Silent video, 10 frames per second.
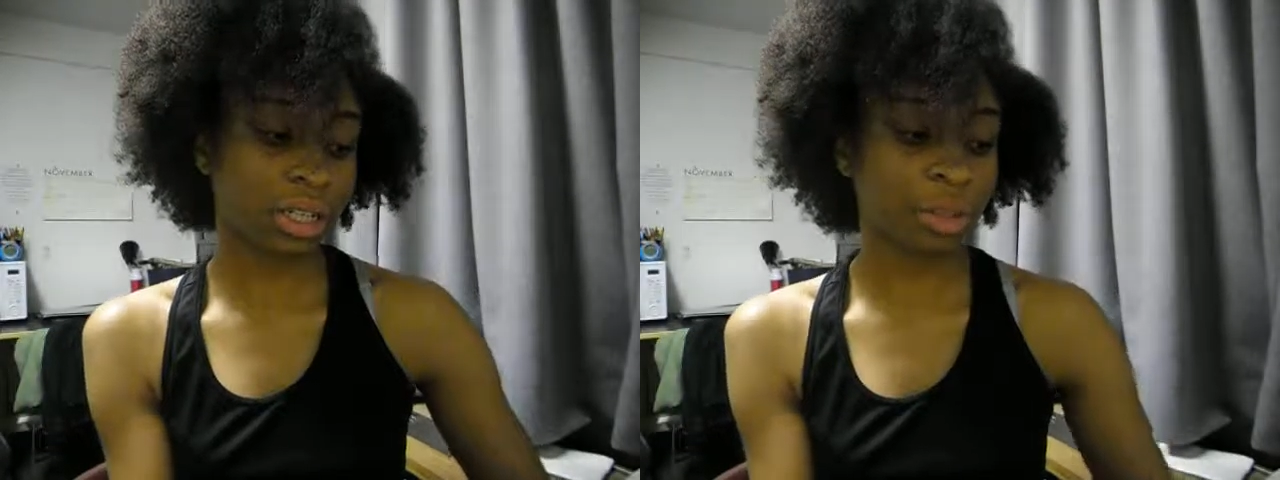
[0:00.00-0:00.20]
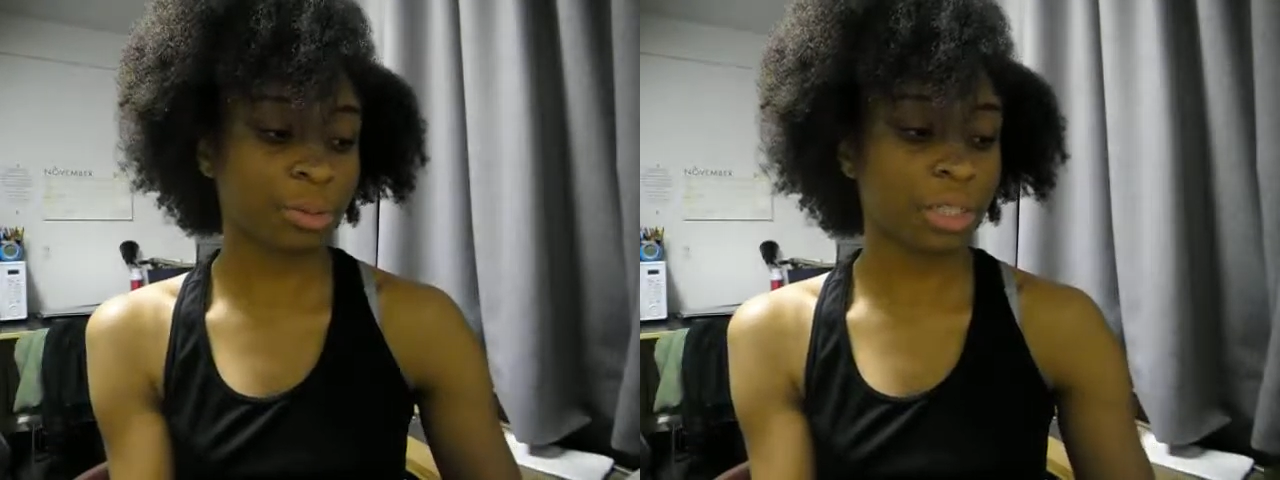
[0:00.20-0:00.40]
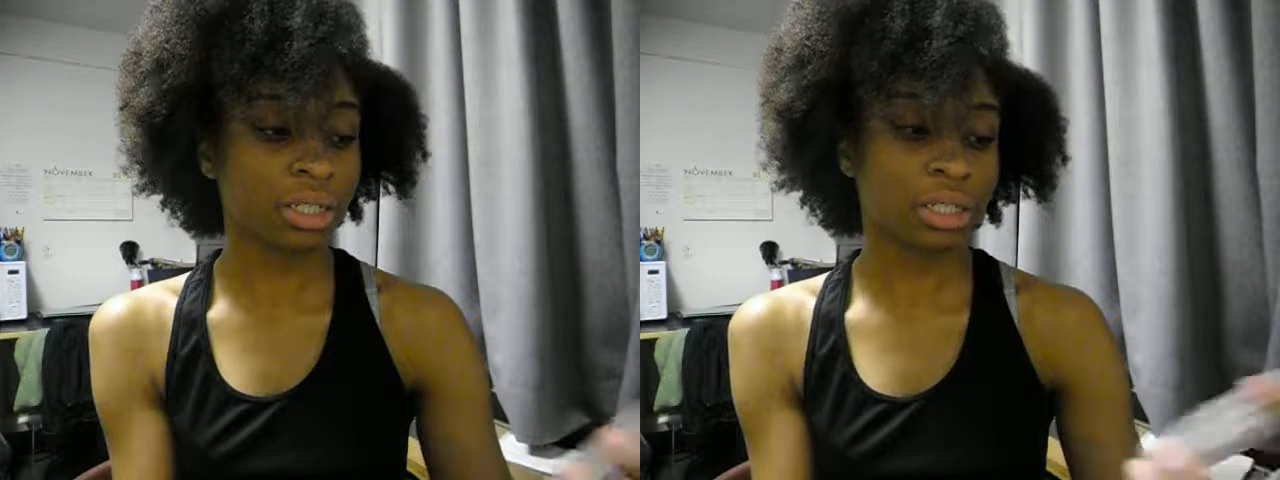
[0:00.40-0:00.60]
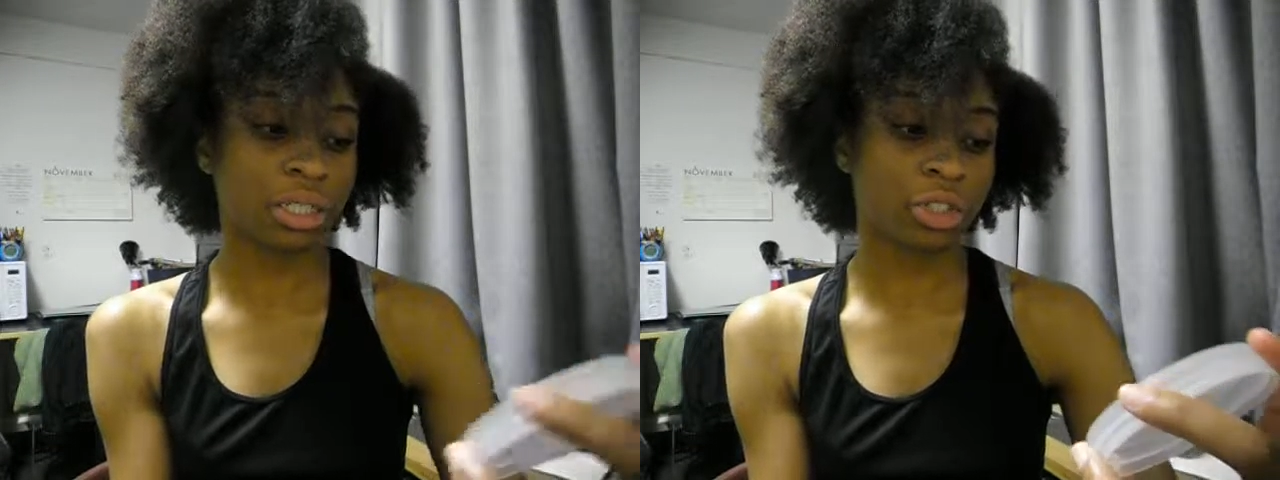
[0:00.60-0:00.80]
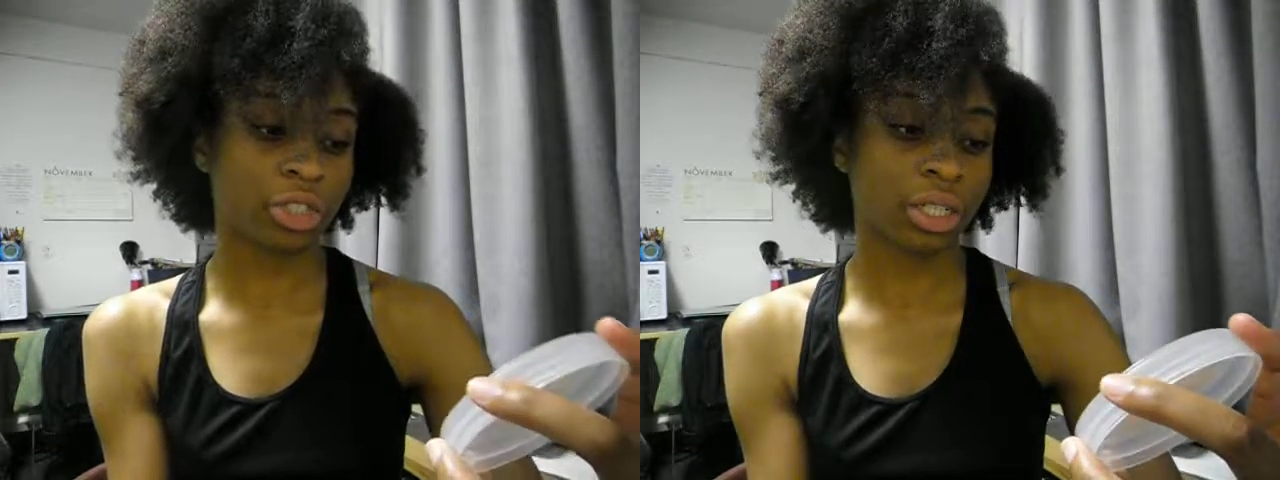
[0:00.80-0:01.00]
a little bit of
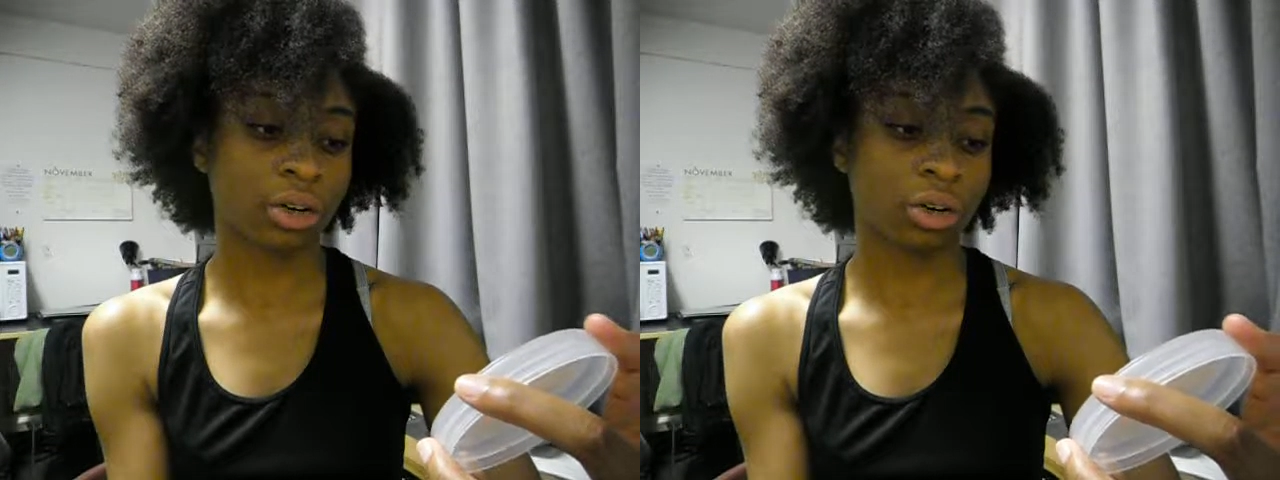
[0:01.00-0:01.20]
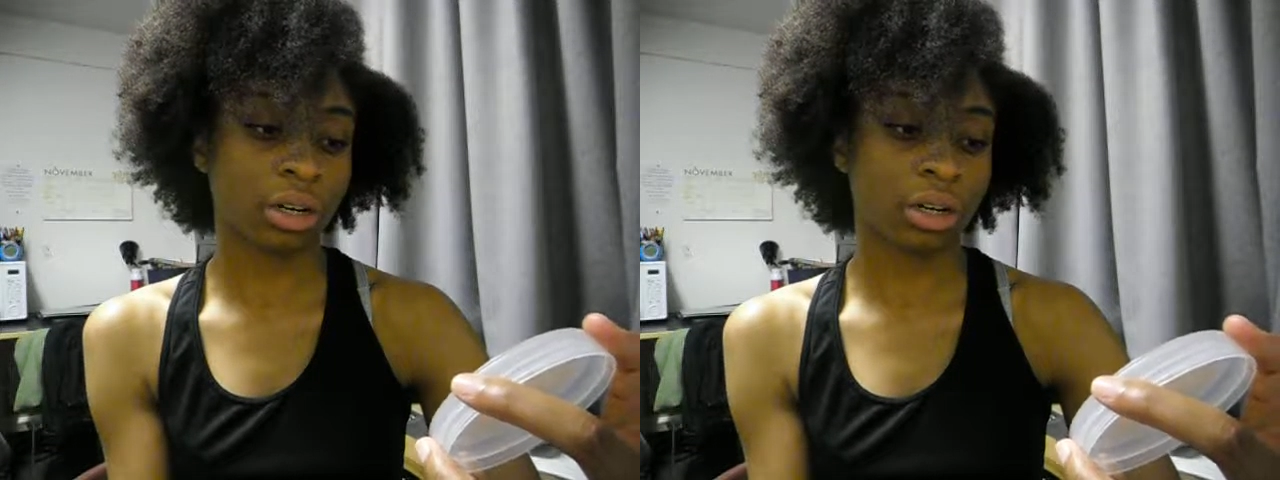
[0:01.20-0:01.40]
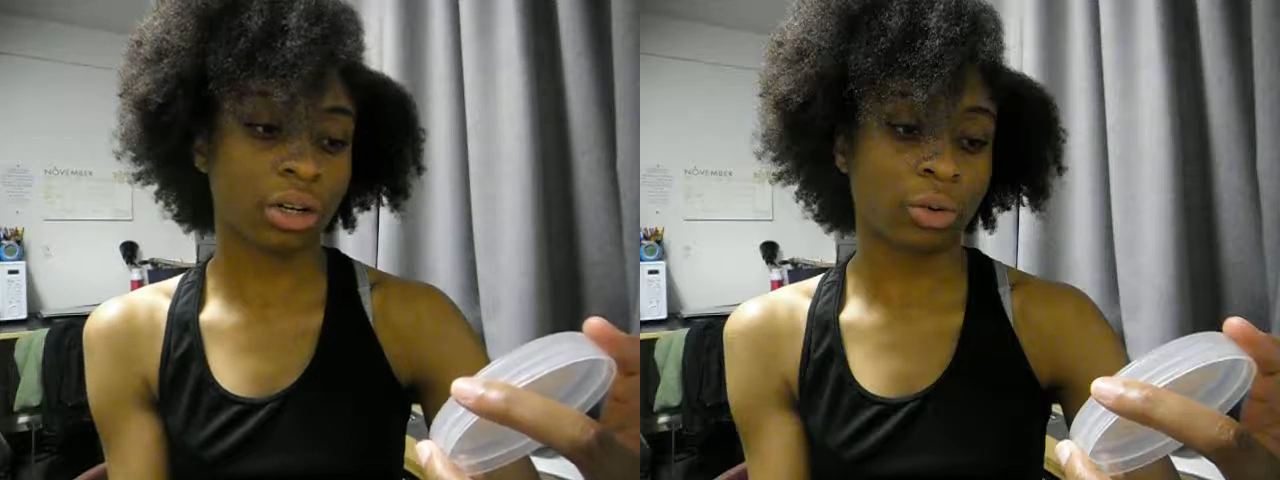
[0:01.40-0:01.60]
tea tree oil